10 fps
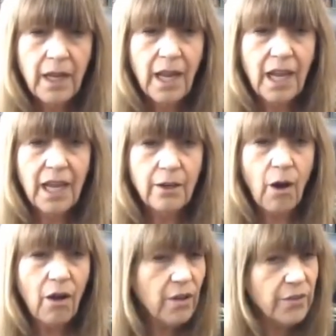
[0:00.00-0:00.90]
and
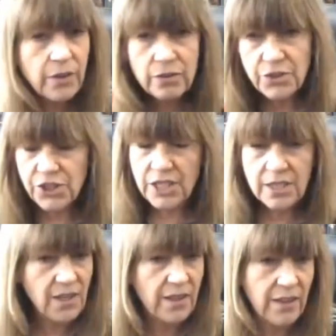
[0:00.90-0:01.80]
all those
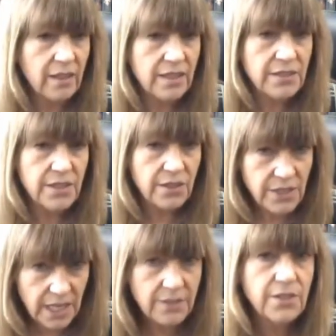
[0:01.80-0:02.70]
genes on that list are
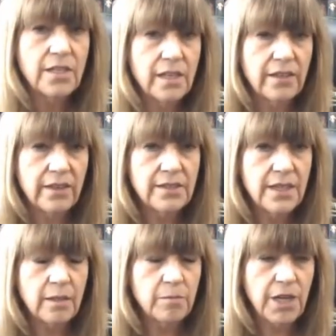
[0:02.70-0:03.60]
tested at the
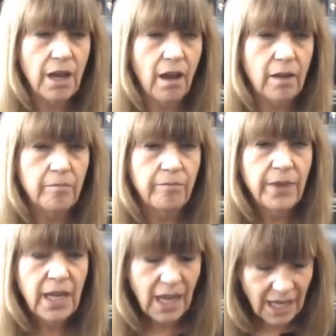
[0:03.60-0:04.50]
same time.
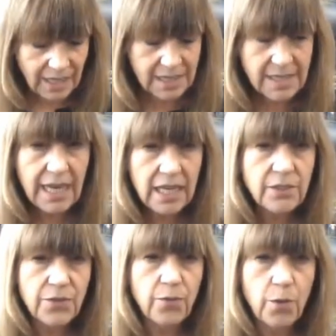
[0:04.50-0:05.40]
And it
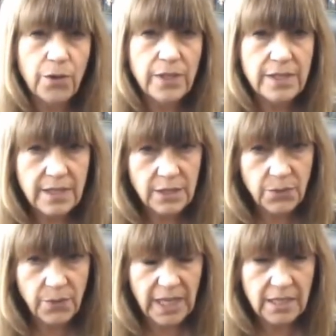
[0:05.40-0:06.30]
takes 4 to 6
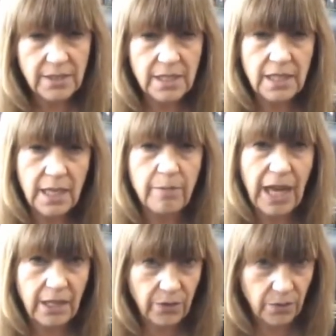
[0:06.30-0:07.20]
weeks to get
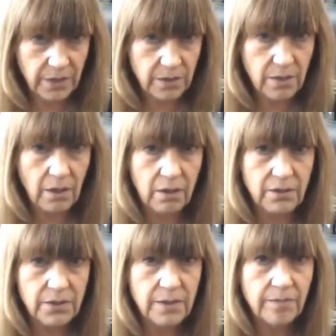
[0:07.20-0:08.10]
back the
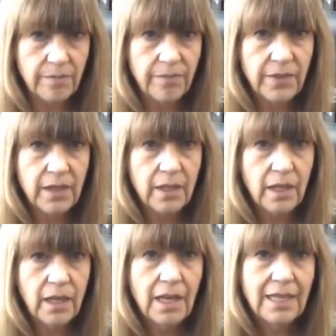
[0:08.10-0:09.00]
results.
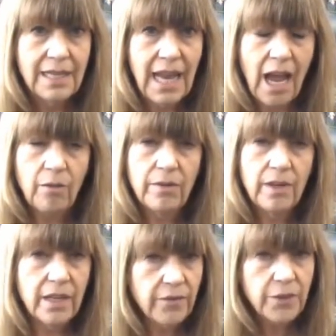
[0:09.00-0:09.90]
Now,
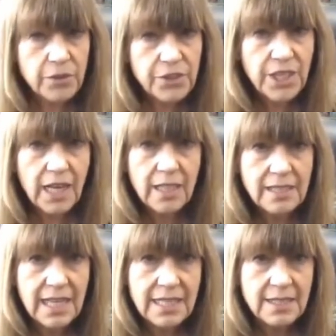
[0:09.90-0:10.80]
if your genetic
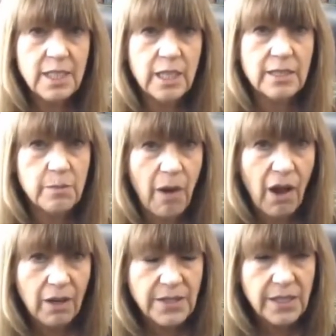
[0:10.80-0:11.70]
testing is
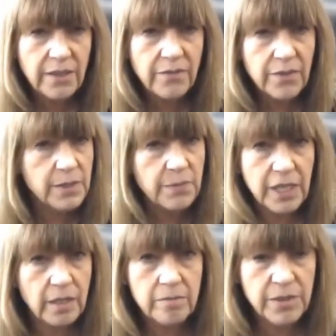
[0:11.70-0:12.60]
positive, this
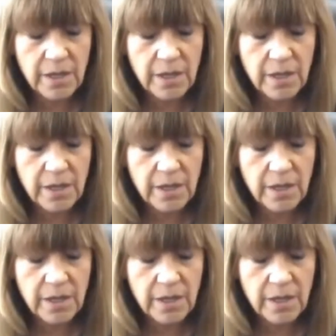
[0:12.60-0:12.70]
becomes